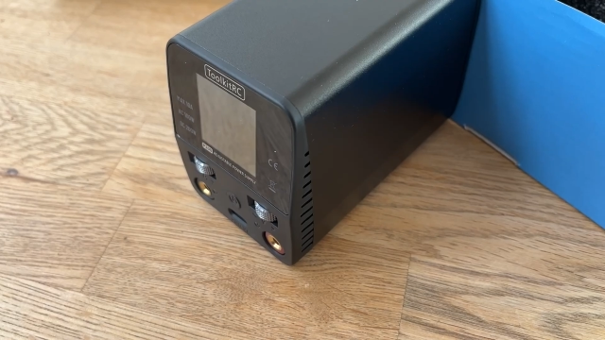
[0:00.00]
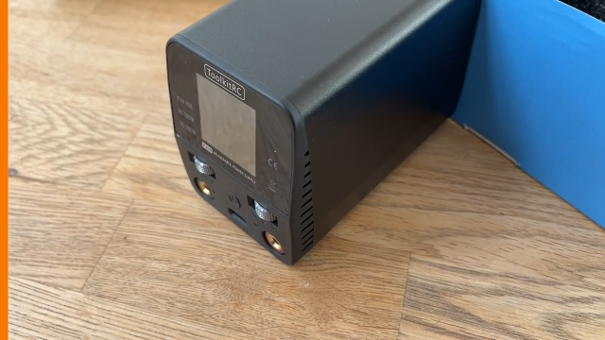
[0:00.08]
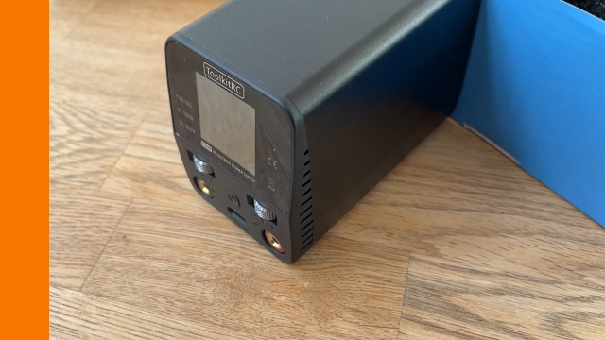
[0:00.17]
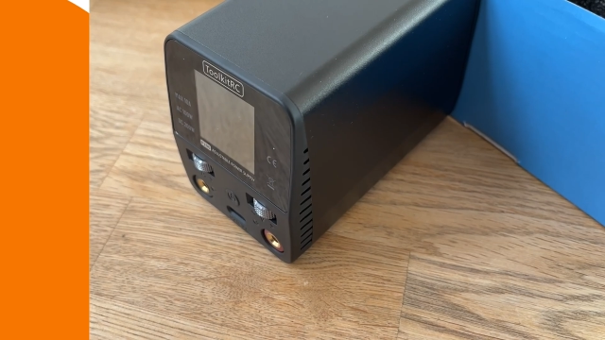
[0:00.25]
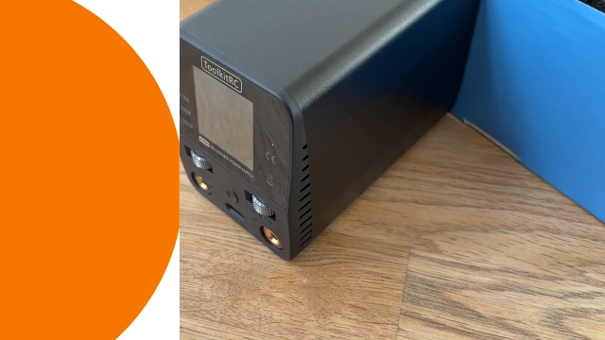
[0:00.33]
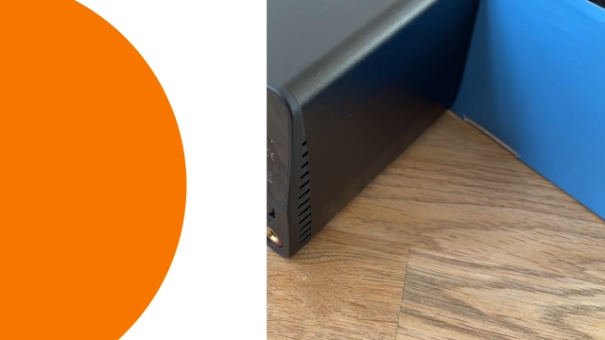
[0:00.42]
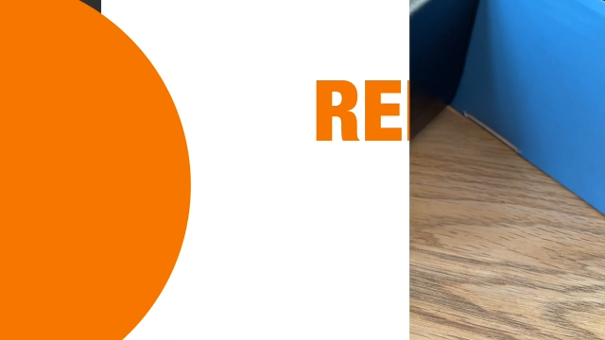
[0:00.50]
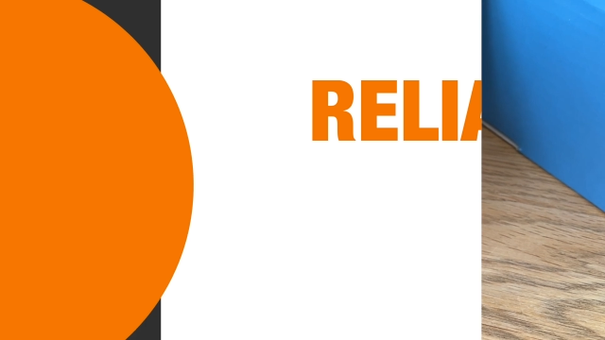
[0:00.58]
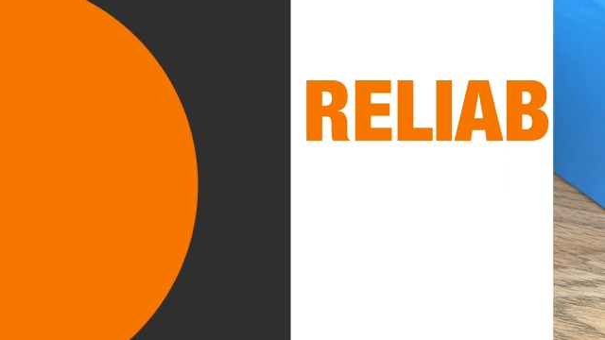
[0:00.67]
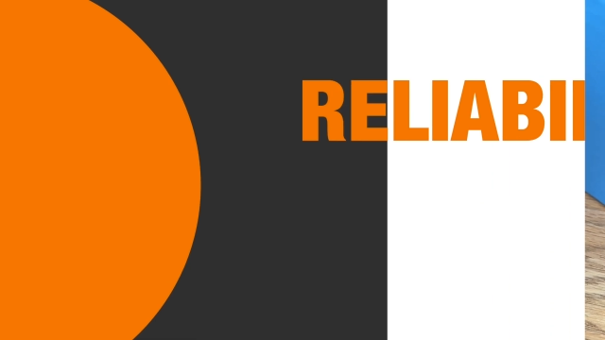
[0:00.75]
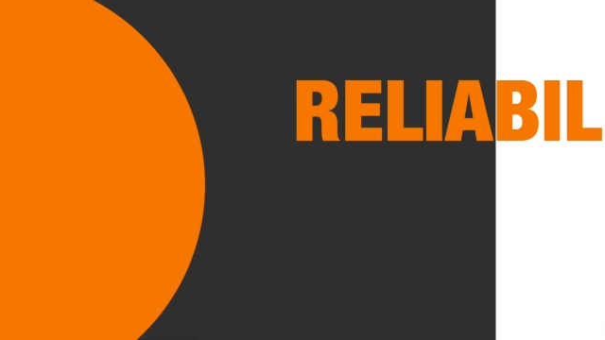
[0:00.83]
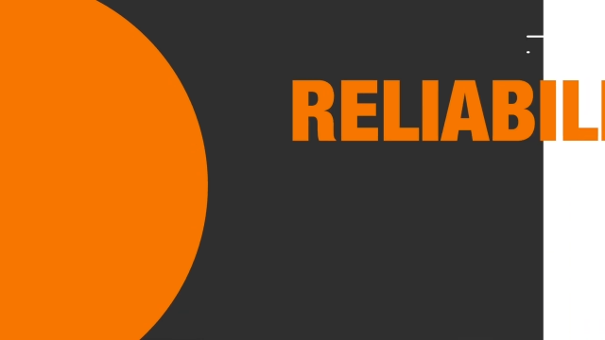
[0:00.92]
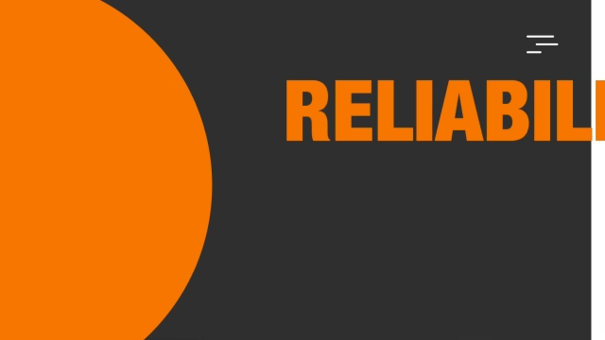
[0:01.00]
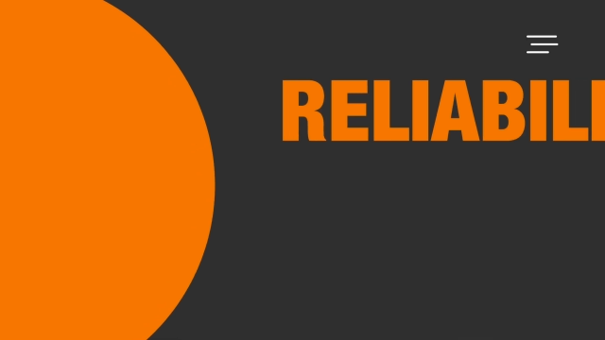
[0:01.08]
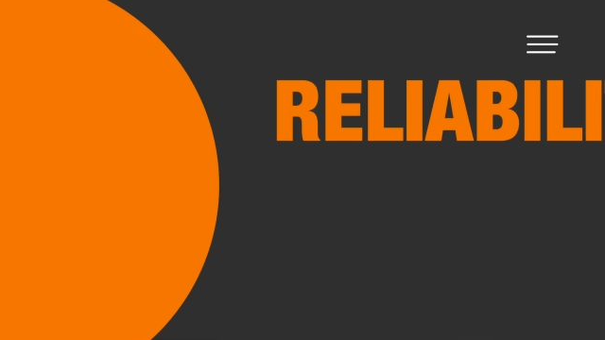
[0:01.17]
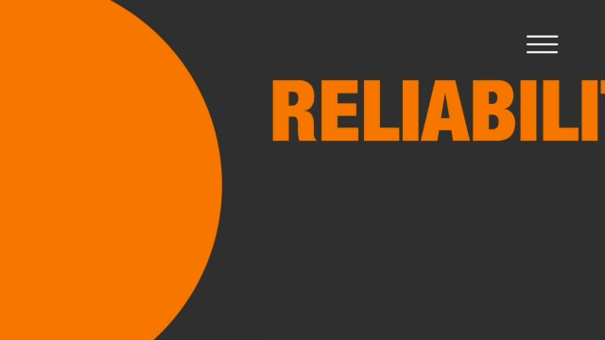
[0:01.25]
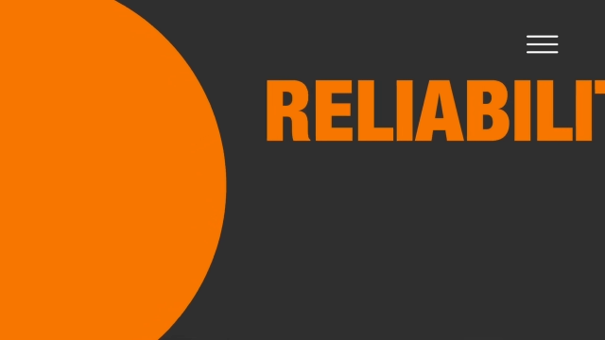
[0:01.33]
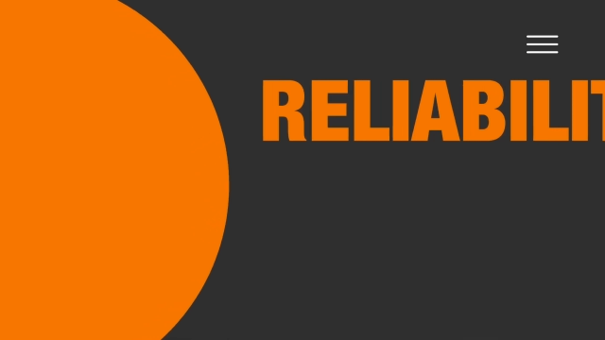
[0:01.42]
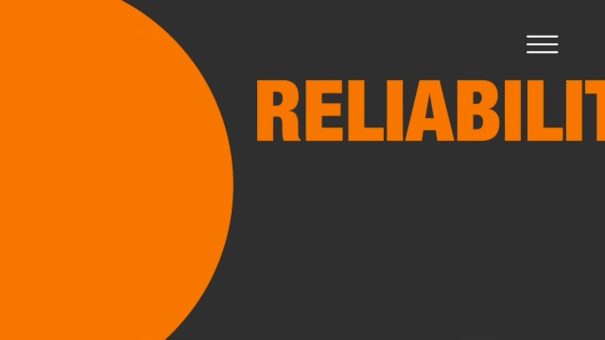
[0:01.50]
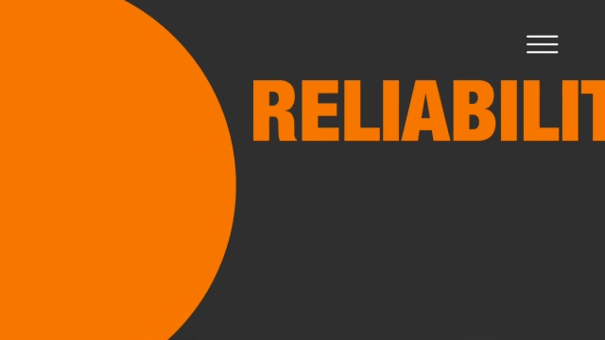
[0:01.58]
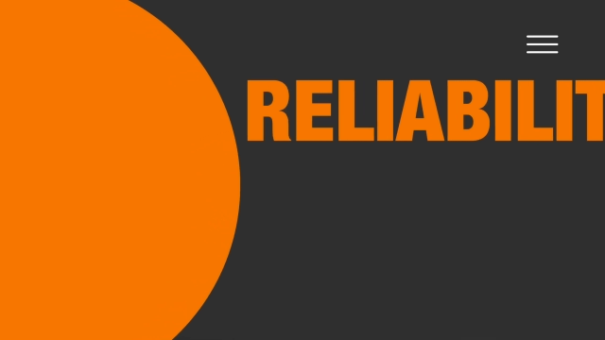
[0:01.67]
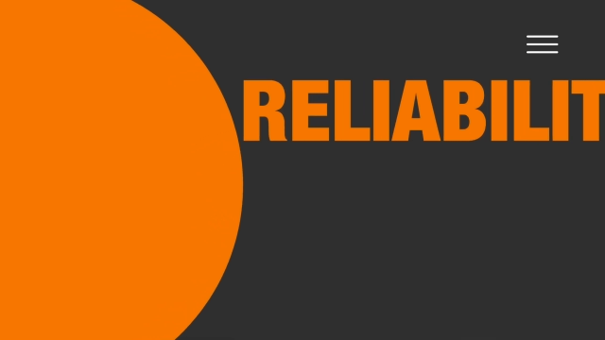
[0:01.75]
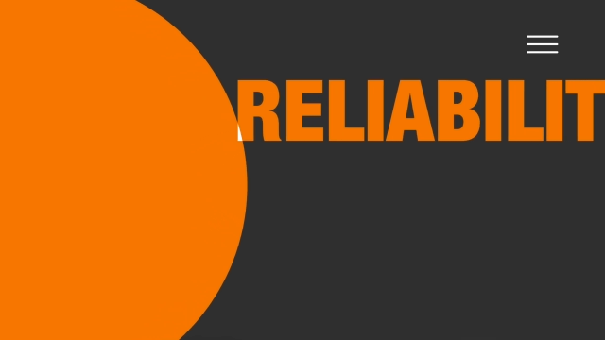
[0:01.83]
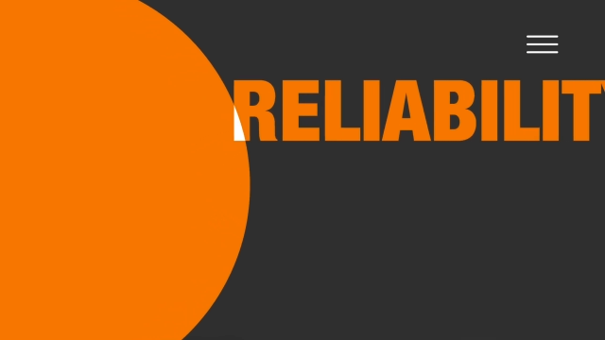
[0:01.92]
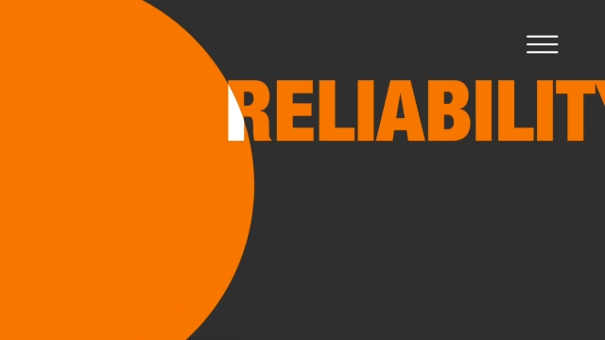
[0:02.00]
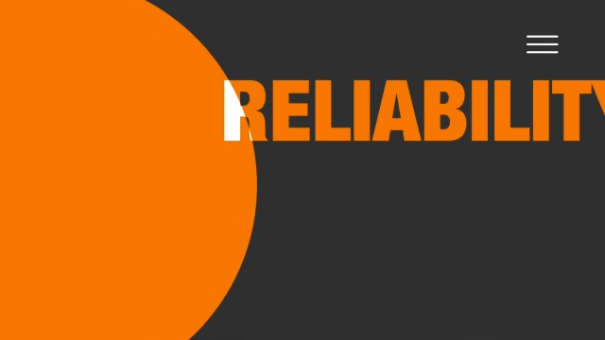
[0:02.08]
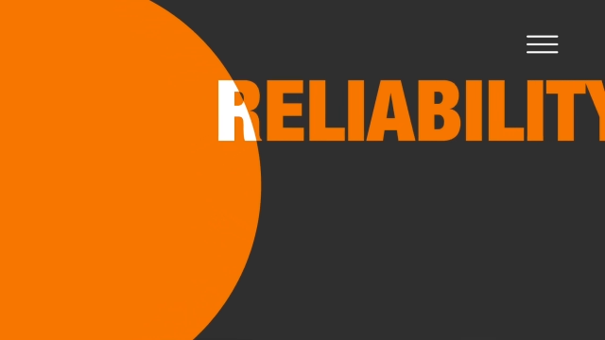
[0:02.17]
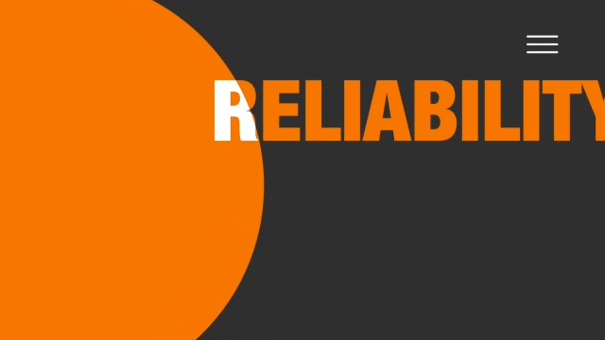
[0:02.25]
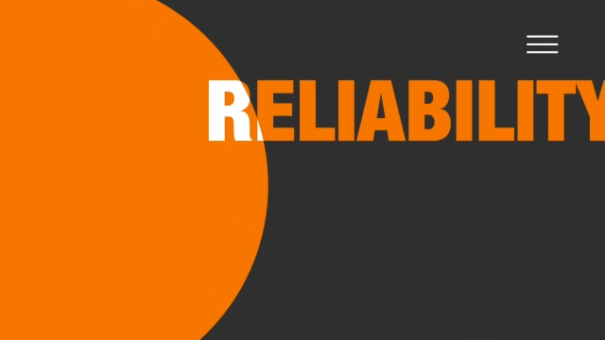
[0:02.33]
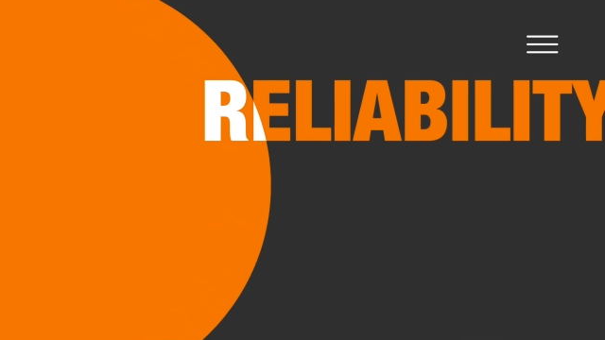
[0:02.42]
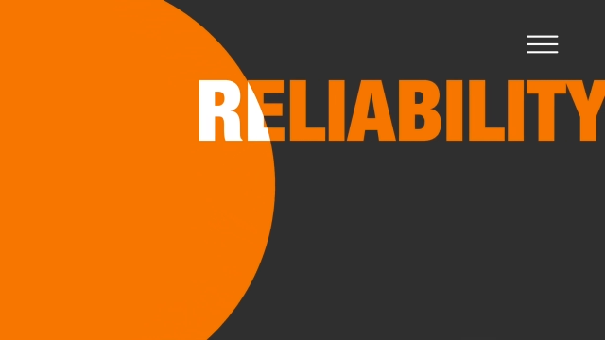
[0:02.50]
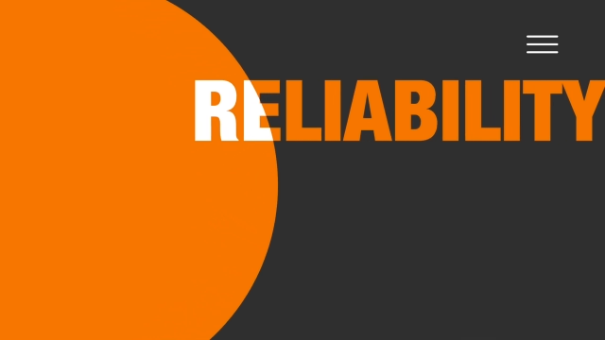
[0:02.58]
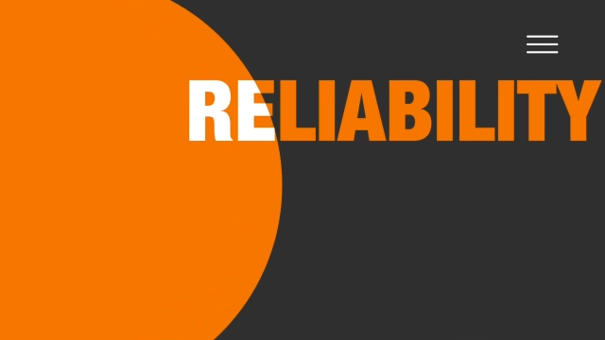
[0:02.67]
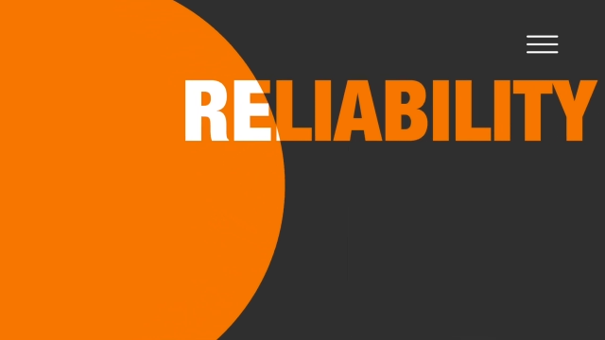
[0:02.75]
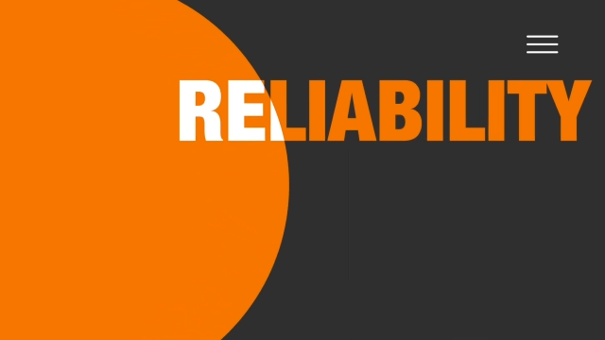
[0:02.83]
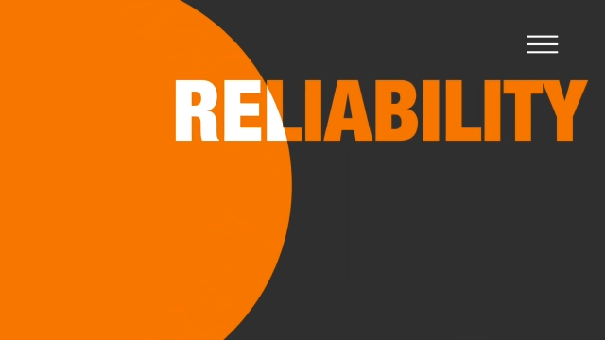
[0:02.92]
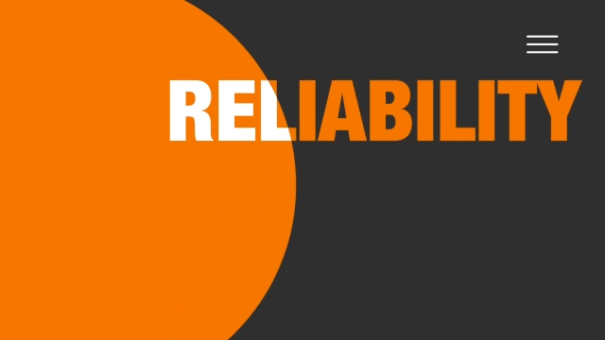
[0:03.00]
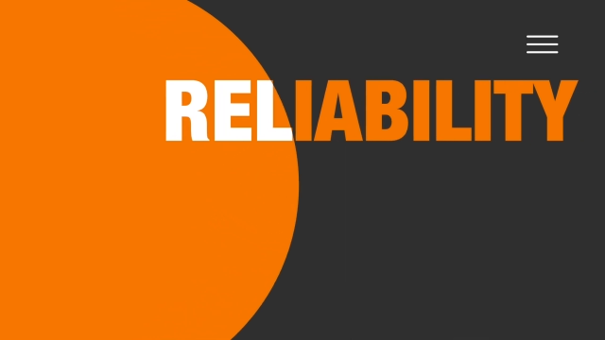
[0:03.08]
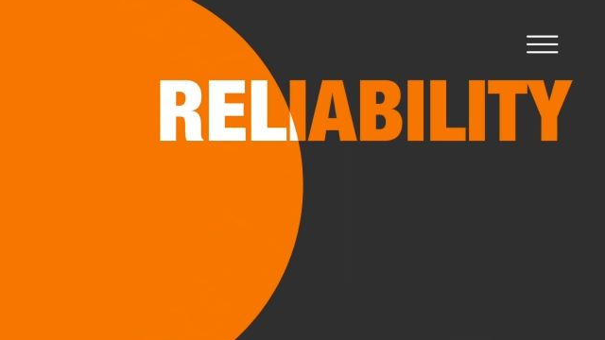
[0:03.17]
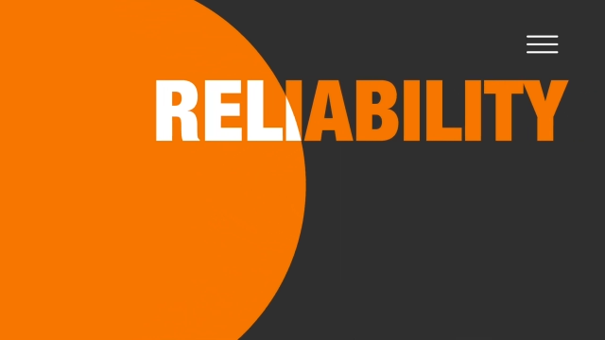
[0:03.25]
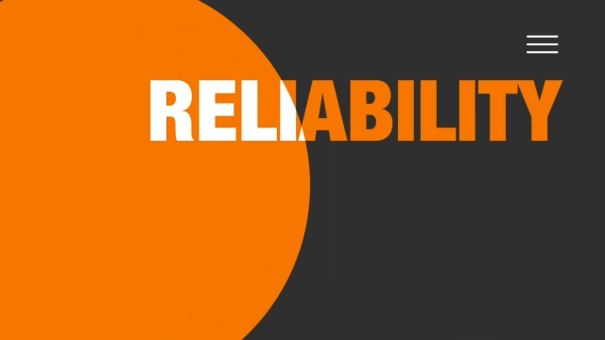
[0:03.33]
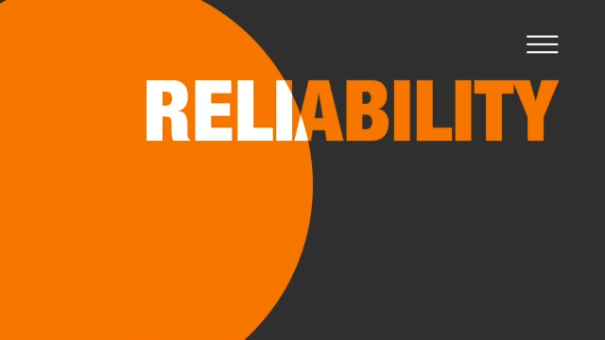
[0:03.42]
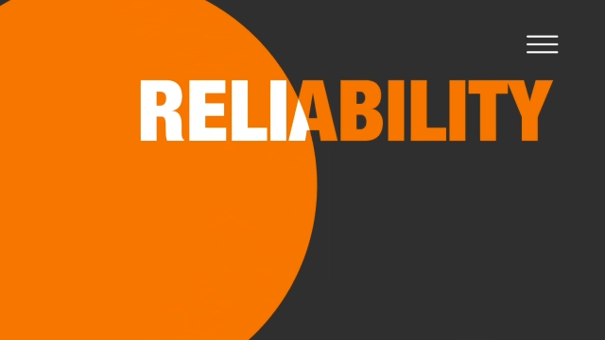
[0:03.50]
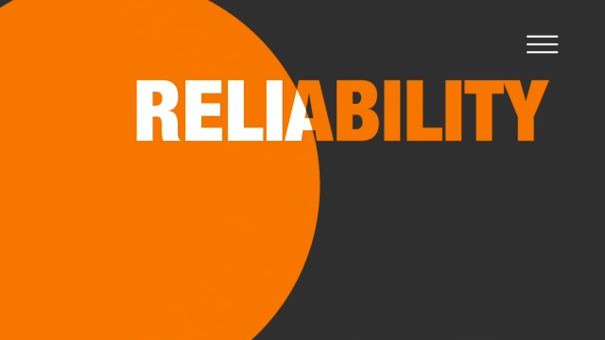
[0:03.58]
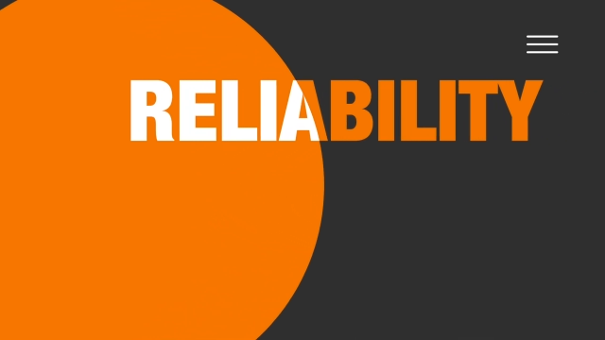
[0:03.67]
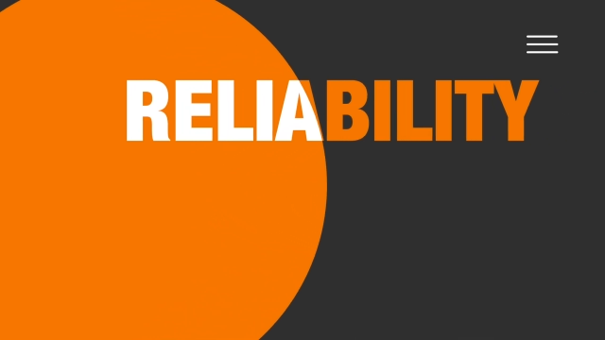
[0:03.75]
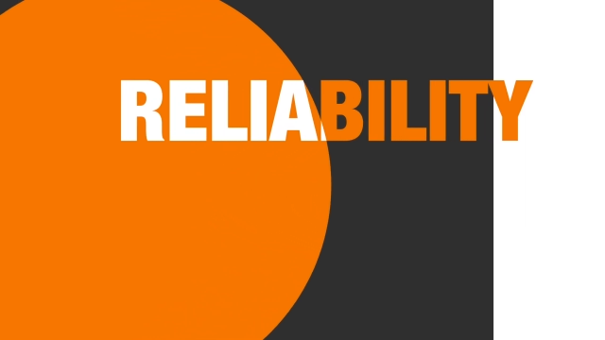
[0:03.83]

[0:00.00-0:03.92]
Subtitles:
No face is visible, so there are no lips to read.